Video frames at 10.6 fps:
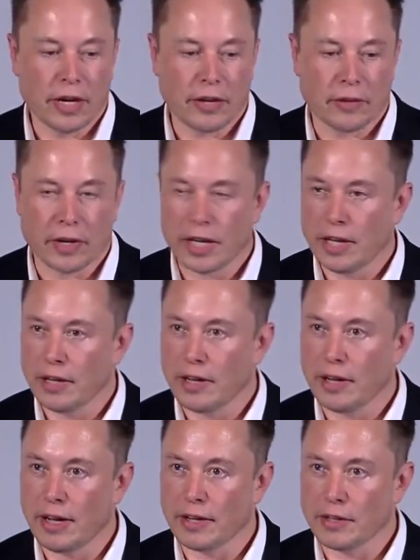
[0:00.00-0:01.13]
any of the monkey
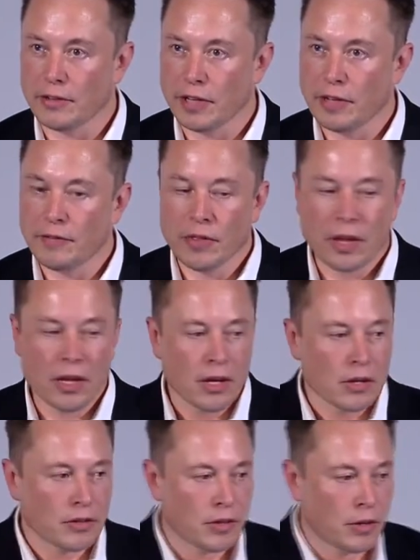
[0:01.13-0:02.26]
activity.
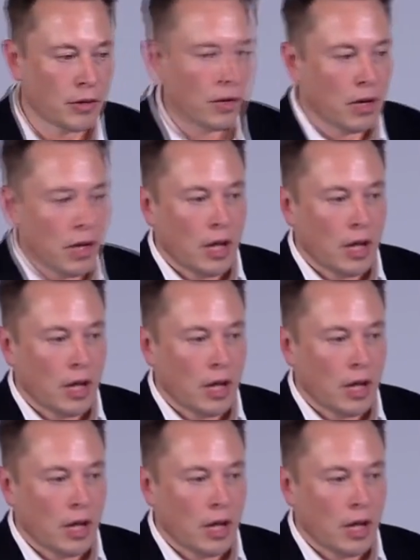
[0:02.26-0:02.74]
So,